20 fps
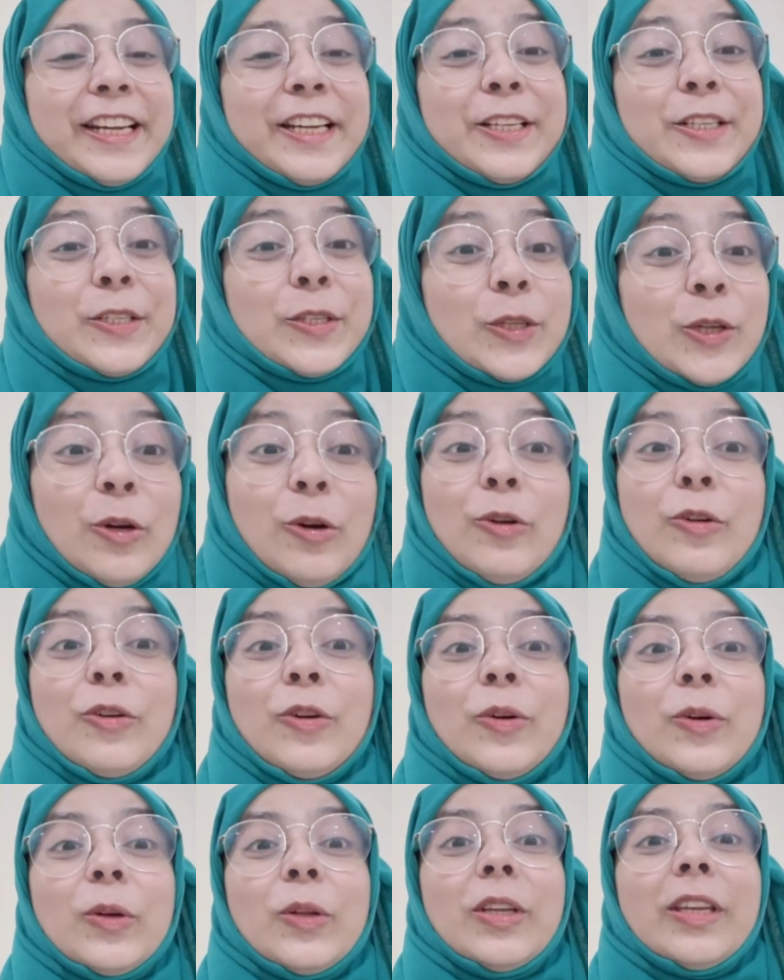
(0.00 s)

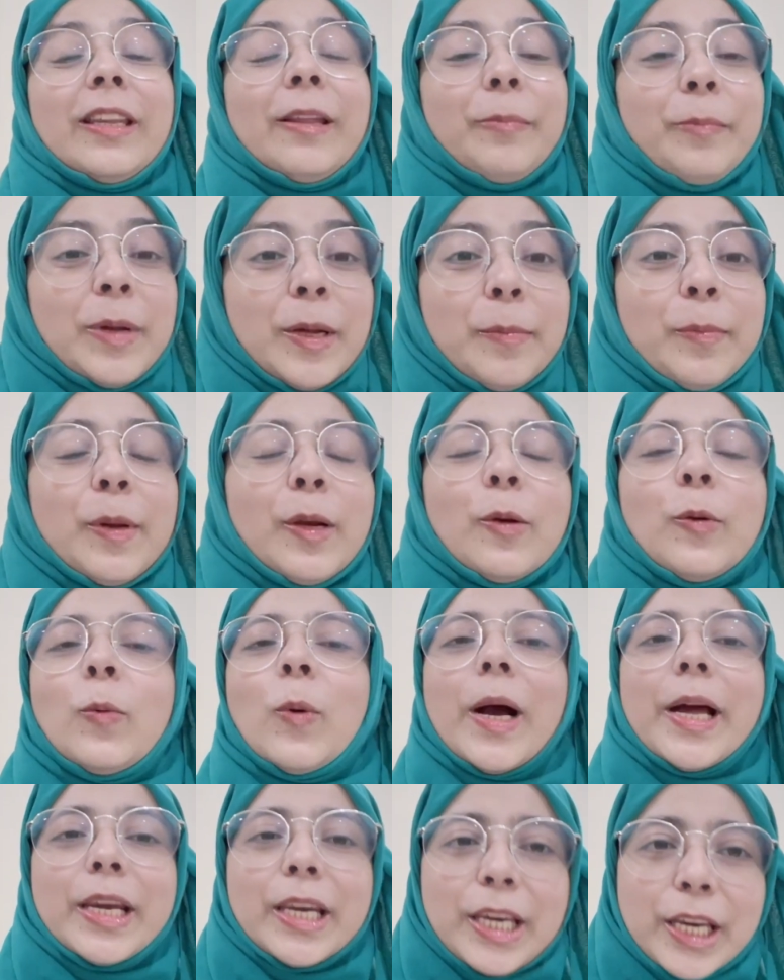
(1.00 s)
So the people who
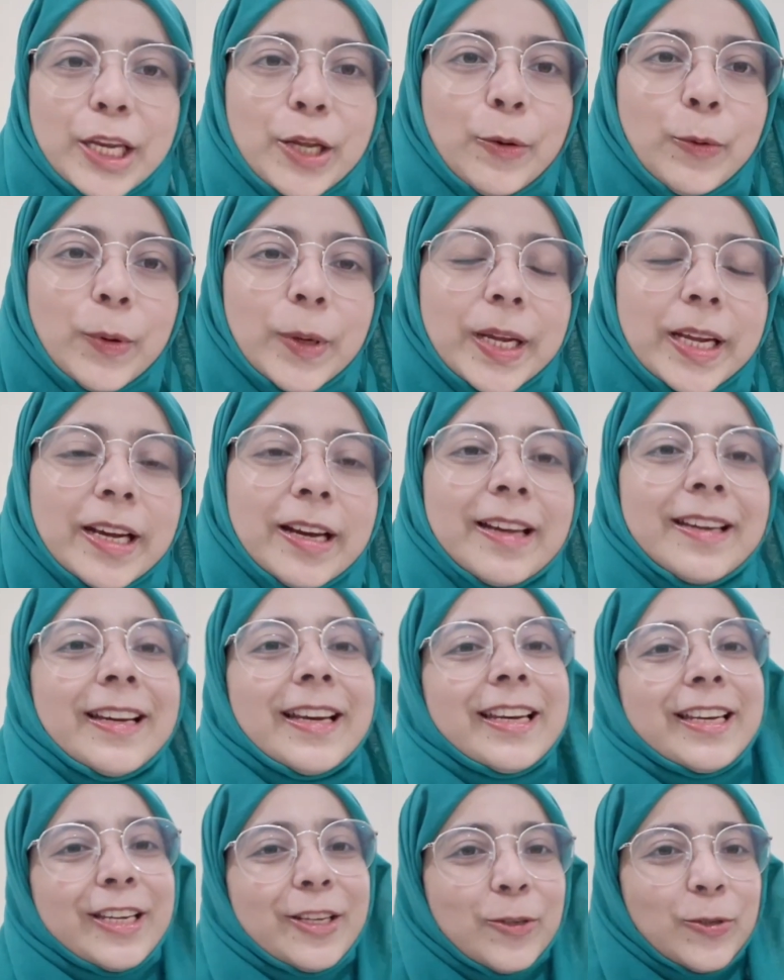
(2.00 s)
are new here
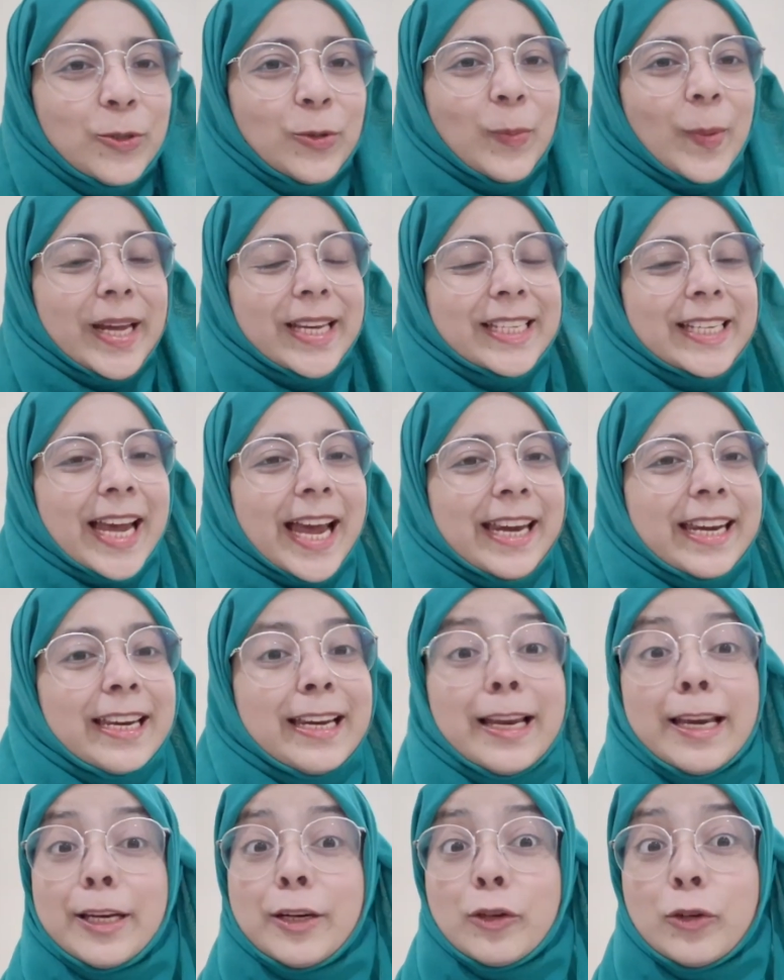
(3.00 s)
and new to my channel
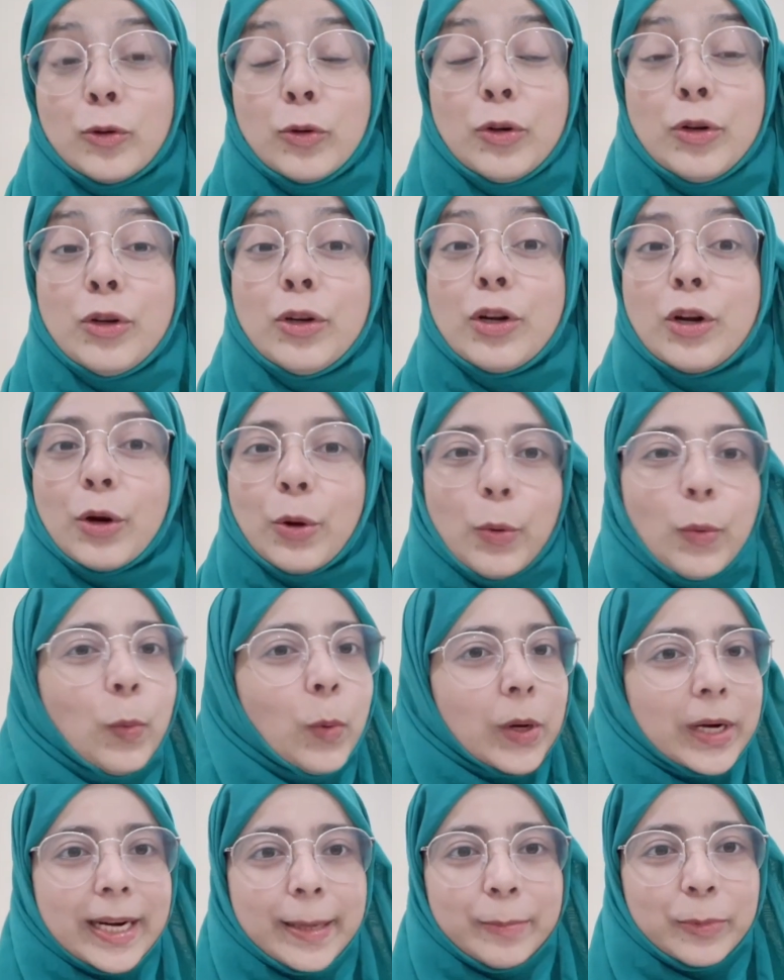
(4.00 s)
and don't know
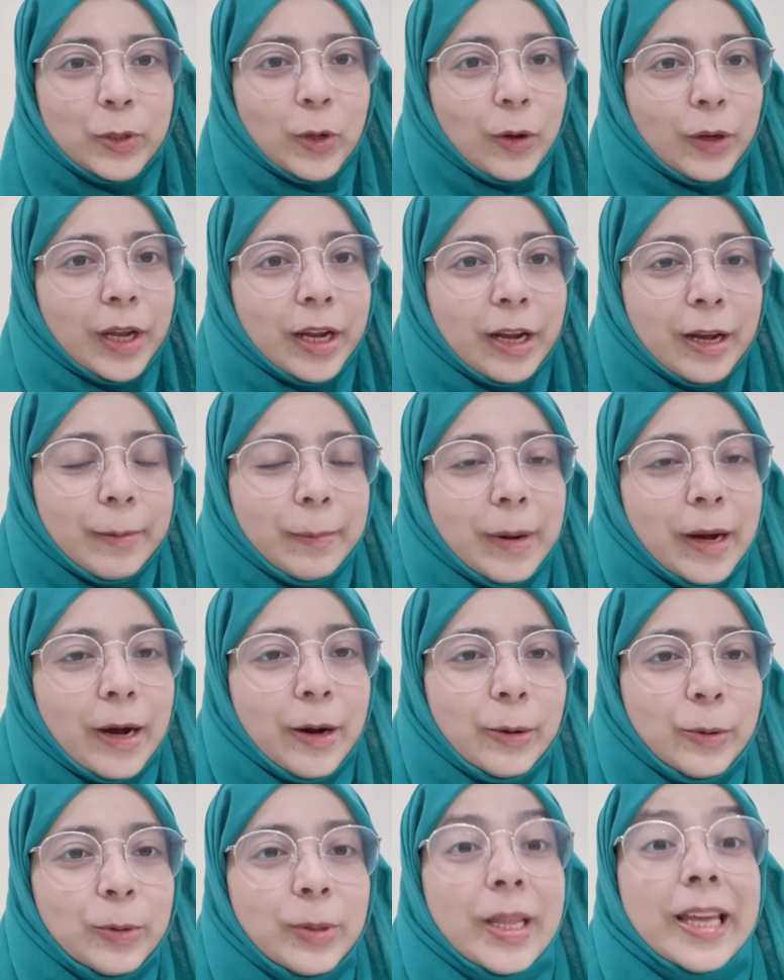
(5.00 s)
what I'm talking
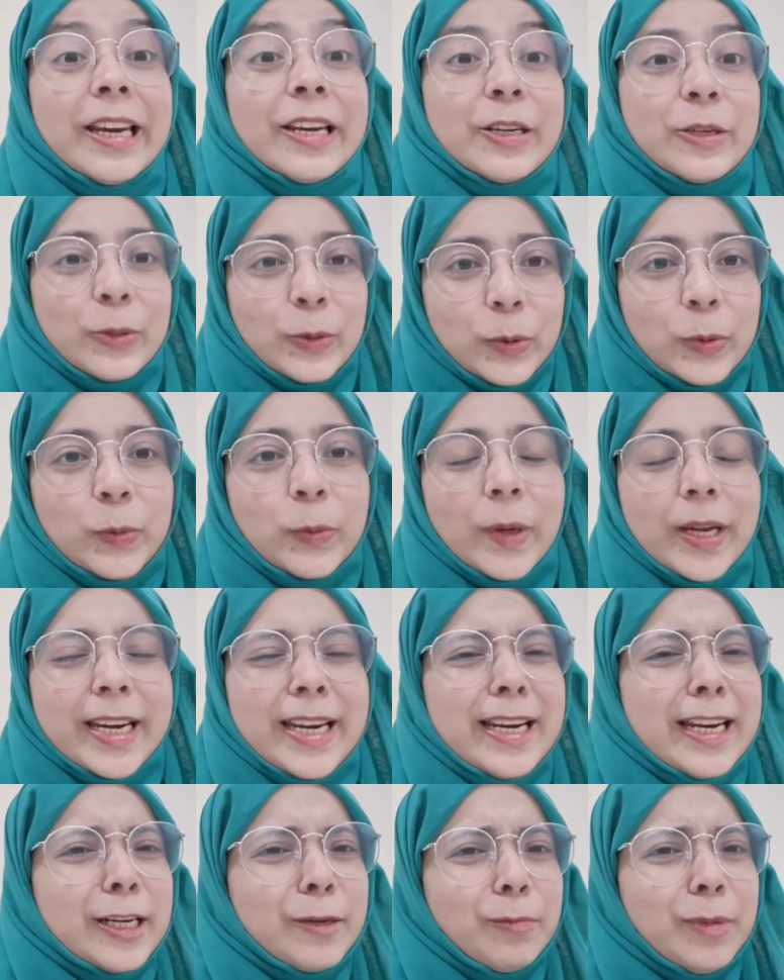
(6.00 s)
about, then don't worry,
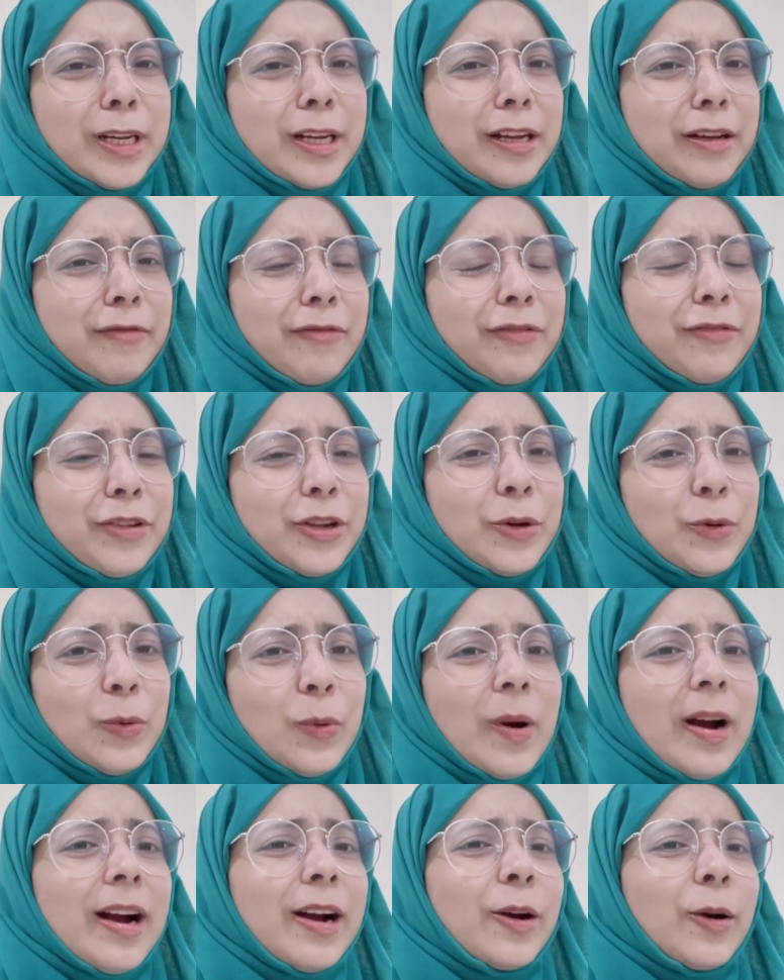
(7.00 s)
let me give you
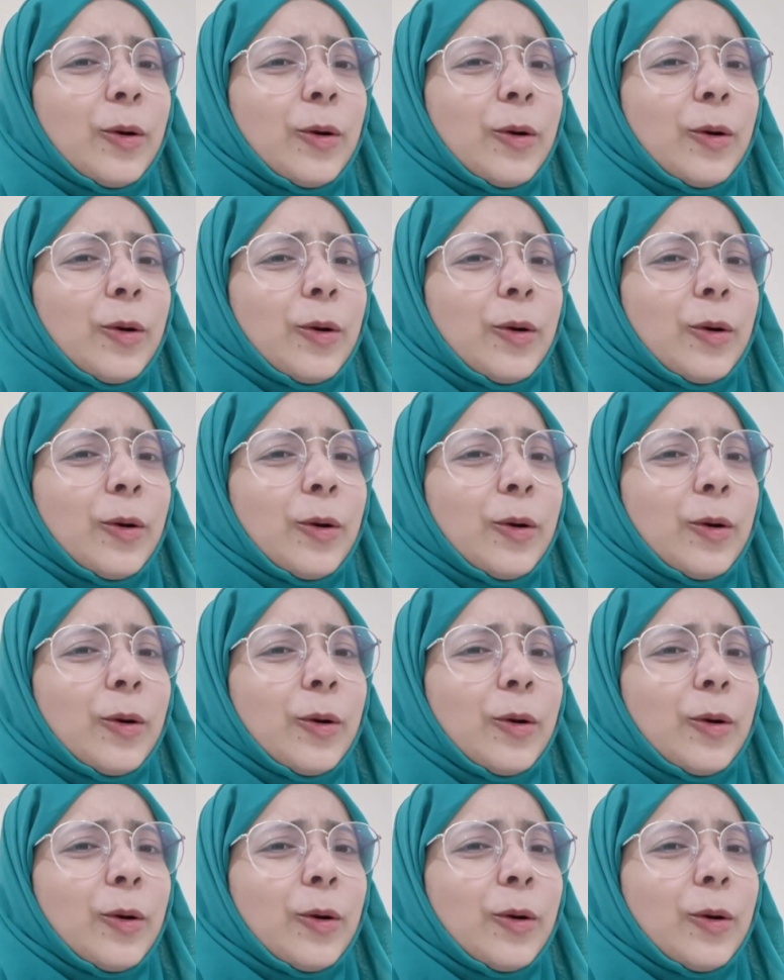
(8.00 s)
a